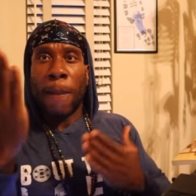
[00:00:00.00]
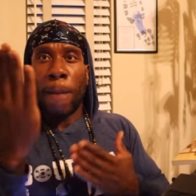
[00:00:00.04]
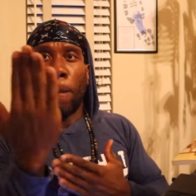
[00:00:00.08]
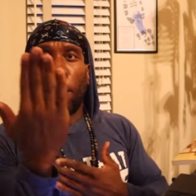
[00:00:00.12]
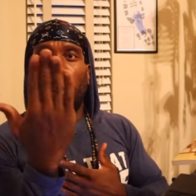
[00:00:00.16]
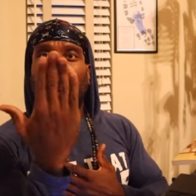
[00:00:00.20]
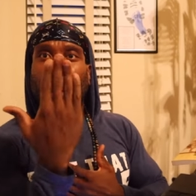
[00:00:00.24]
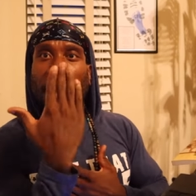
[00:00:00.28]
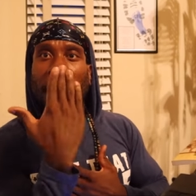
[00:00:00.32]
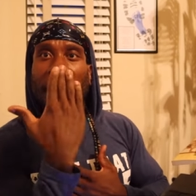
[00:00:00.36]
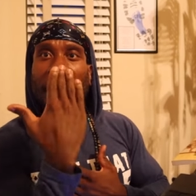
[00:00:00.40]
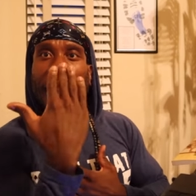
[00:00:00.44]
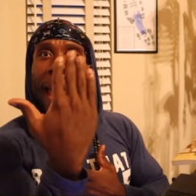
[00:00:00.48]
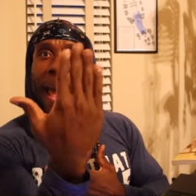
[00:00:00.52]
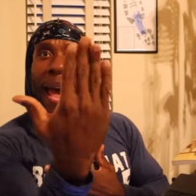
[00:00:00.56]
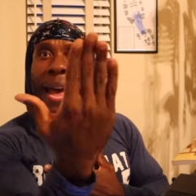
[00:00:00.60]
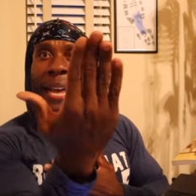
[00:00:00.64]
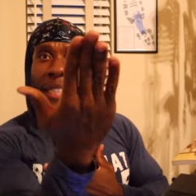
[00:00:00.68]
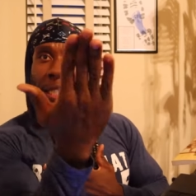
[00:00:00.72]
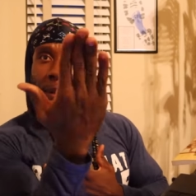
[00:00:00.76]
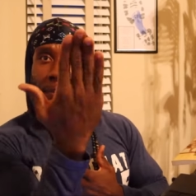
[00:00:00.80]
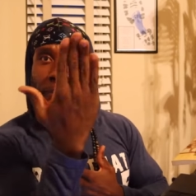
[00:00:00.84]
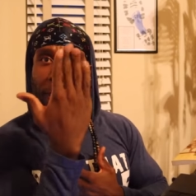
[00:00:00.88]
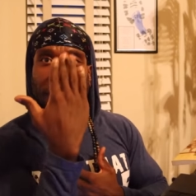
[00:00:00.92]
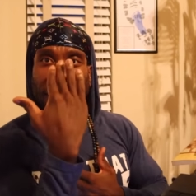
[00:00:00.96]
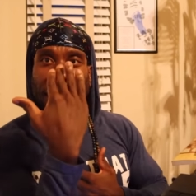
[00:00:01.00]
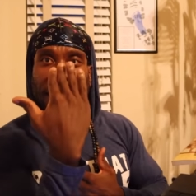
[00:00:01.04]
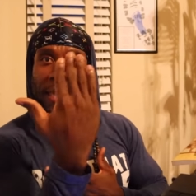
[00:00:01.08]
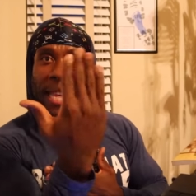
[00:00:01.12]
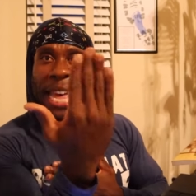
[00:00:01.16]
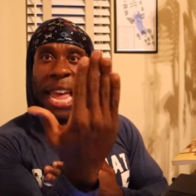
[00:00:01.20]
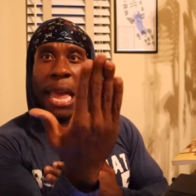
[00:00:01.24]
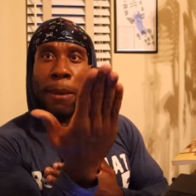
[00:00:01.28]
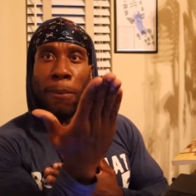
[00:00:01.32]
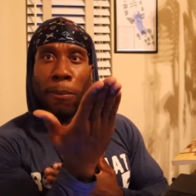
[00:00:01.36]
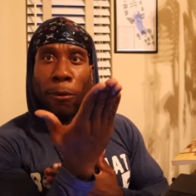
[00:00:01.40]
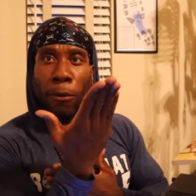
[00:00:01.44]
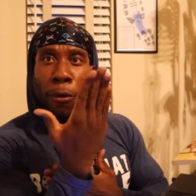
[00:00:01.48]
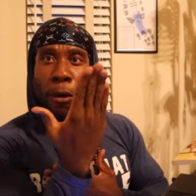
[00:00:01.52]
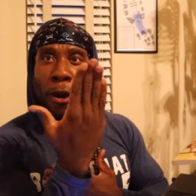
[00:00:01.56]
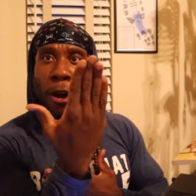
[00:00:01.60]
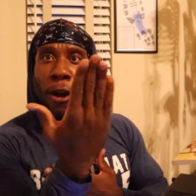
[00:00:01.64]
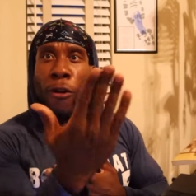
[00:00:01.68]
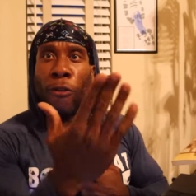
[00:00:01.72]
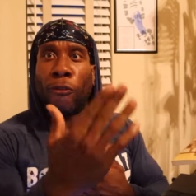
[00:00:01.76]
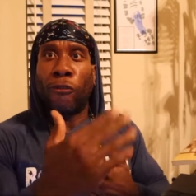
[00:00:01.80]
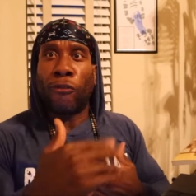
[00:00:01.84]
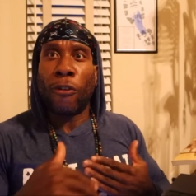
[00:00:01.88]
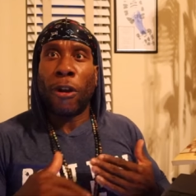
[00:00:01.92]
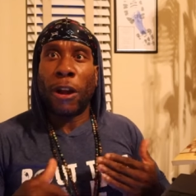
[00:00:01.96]
but it has to be
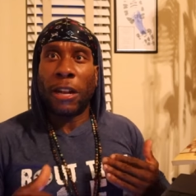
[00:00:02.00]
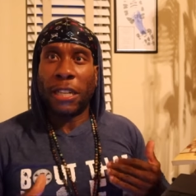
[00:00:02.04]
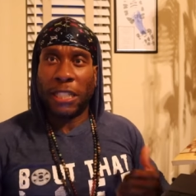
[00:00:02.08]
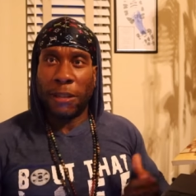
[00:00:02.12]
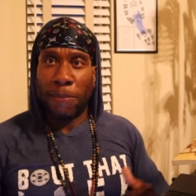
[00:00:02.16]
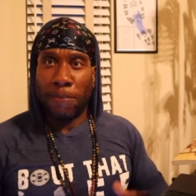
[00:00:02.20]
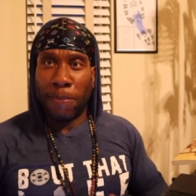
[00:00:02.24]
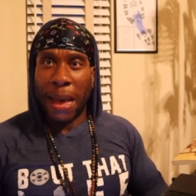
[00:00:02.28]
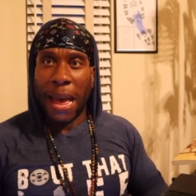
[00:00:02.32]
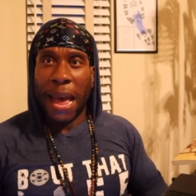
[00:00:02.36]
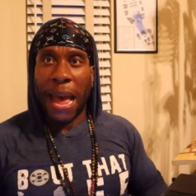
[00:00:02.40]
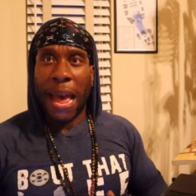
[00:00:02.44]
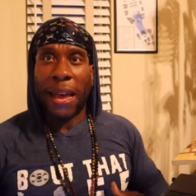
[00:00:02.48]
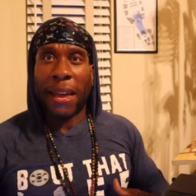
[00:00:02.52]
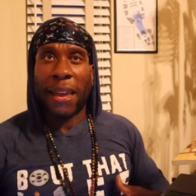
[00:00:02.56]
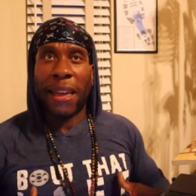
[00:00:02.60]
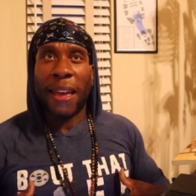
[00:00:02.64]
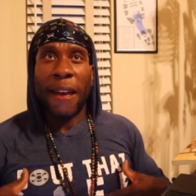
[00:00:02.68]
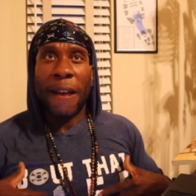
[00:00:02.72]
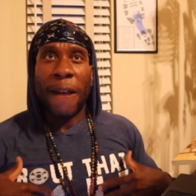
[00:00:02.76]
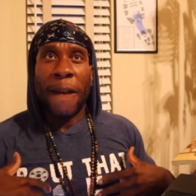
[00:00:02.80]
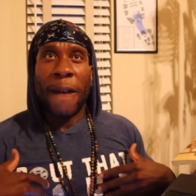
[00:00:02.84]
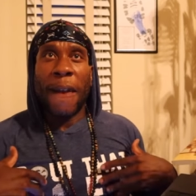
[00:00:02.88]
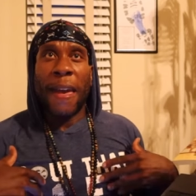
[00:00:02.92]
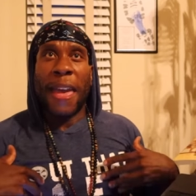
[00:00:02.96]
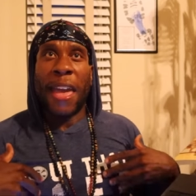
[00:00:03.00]
stable front to back.